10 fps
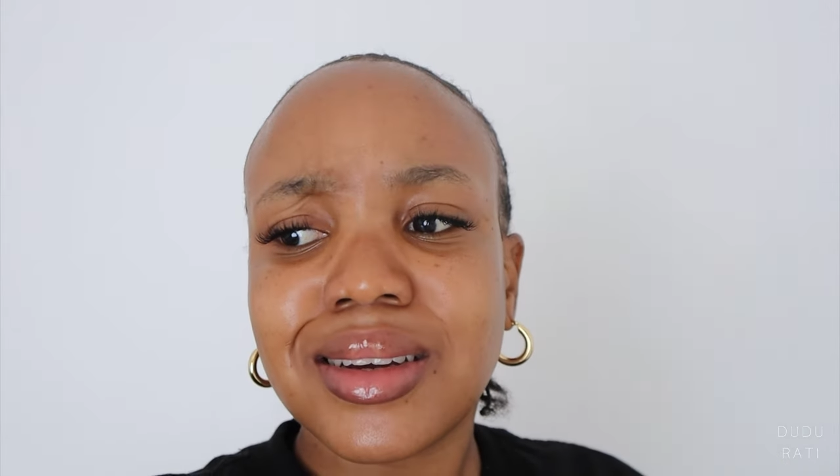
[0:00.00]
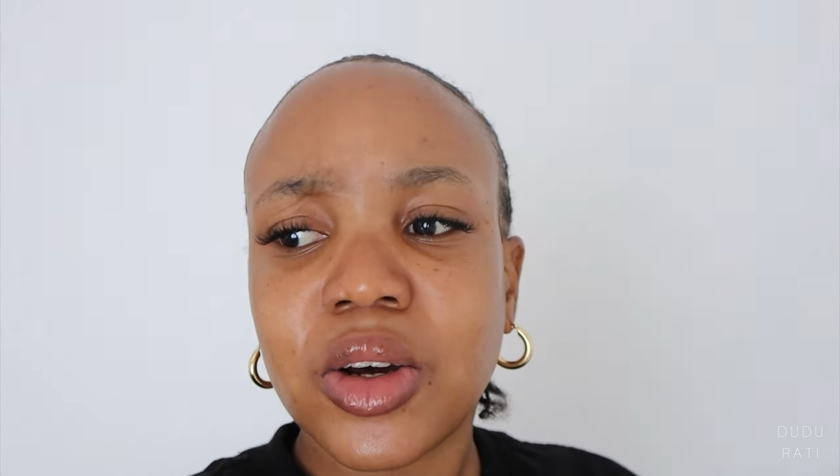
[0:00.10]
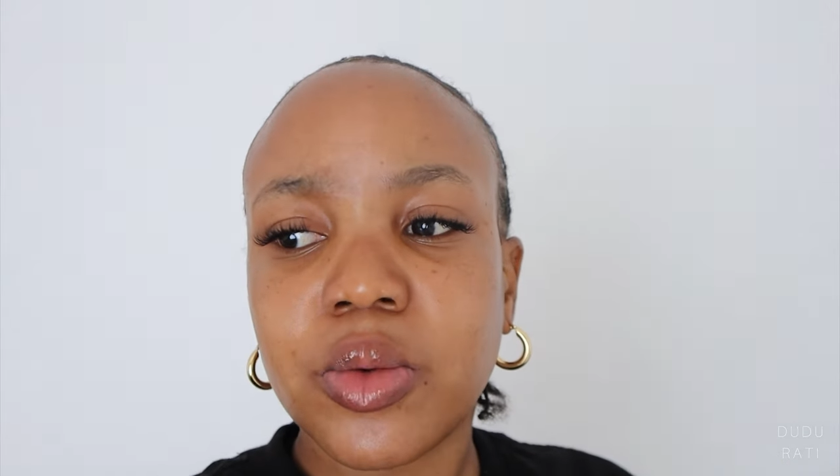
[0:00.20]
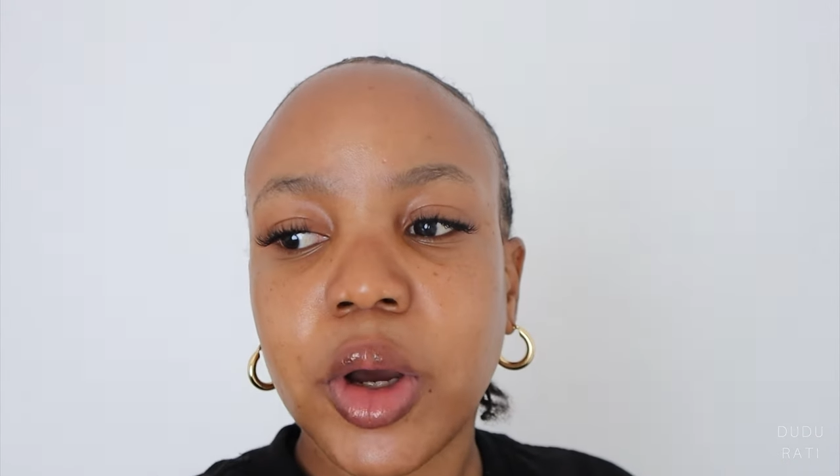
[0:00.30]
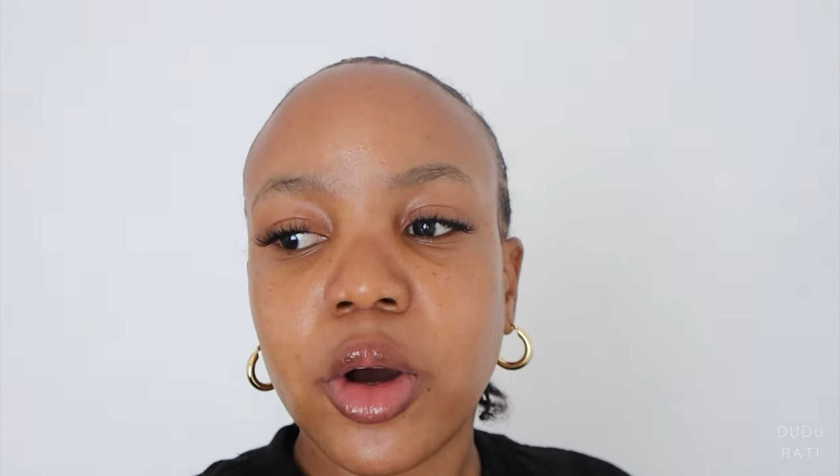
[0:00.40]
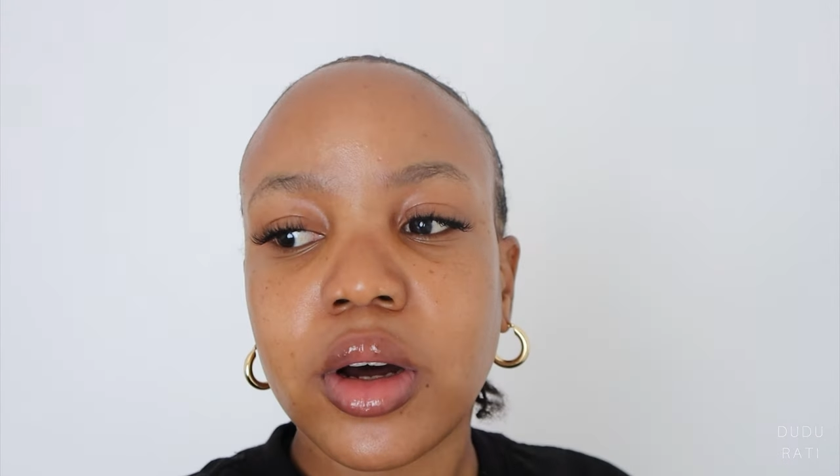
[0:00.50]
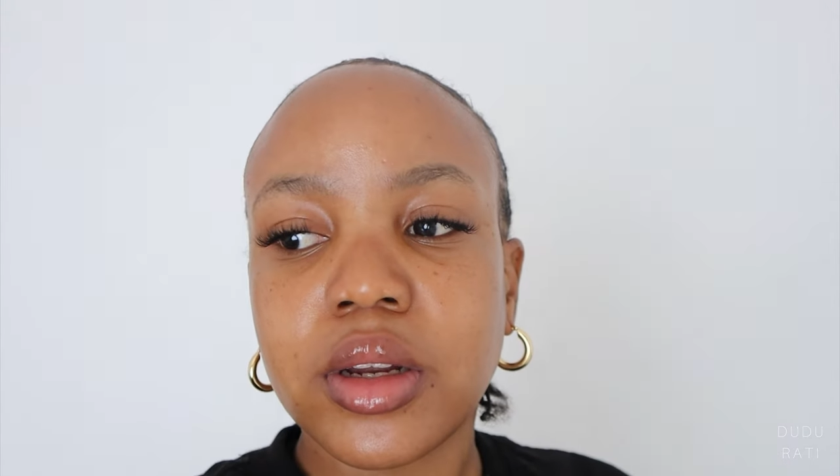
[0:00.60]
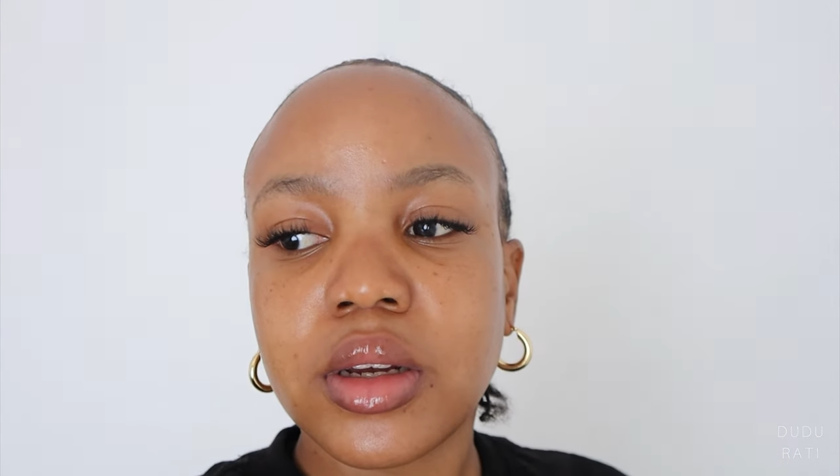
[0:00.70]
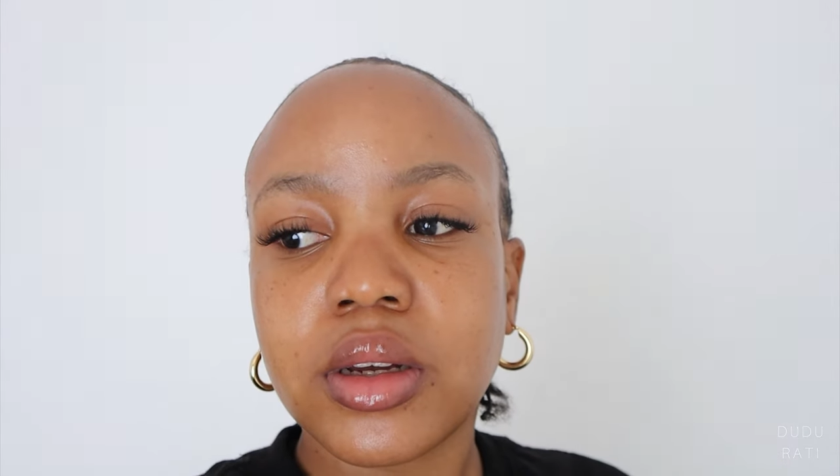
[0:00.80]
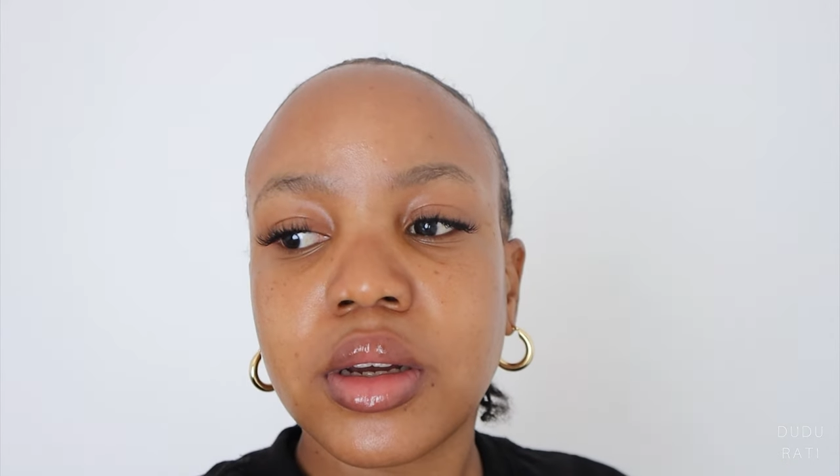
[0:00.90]
Oh my god,
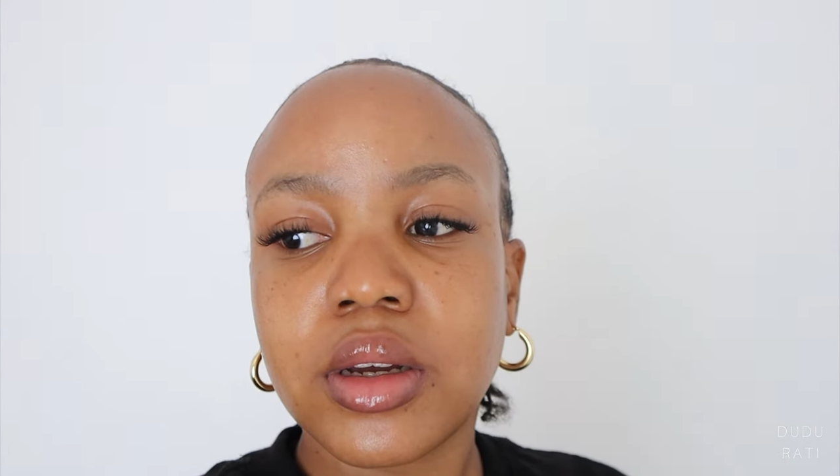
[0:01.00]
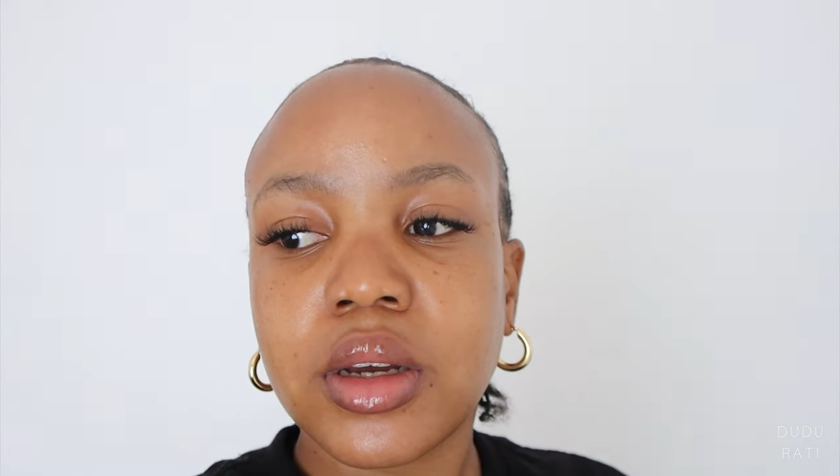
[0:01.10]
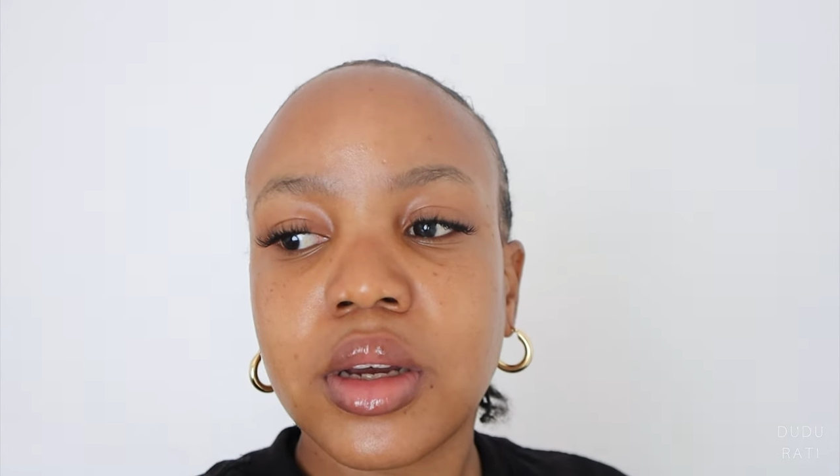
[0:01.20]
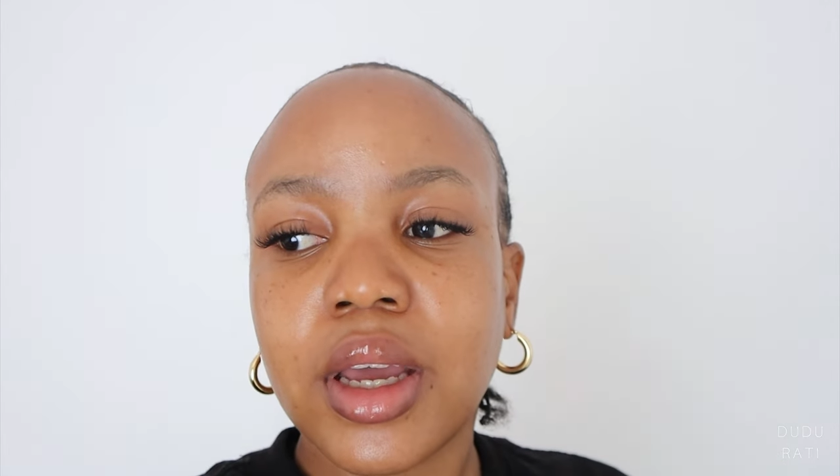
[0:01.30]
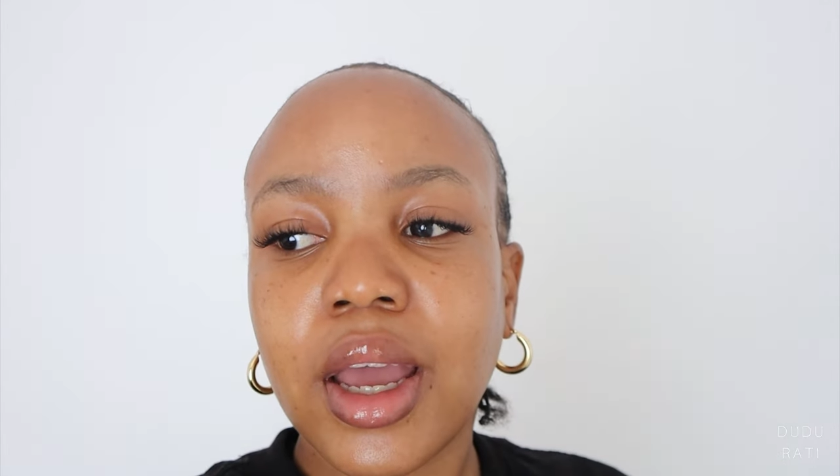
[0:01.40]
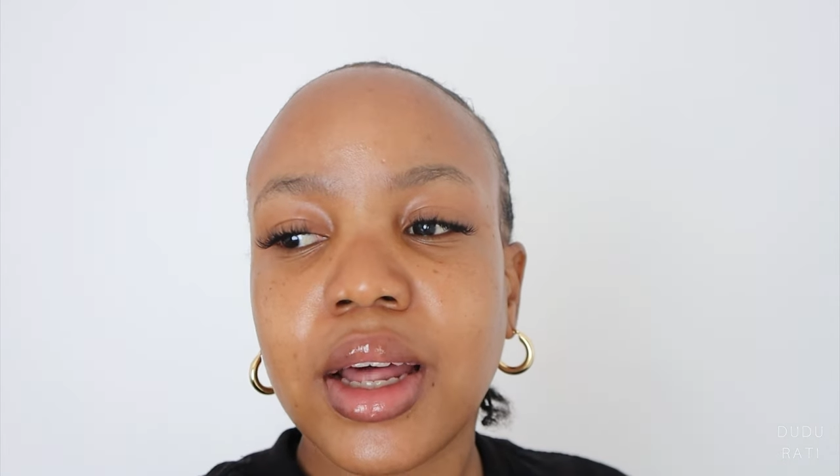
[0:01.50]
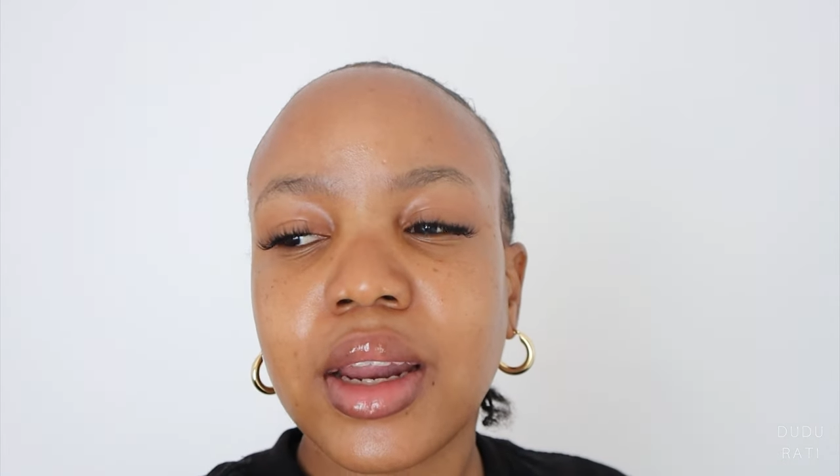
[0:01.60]
can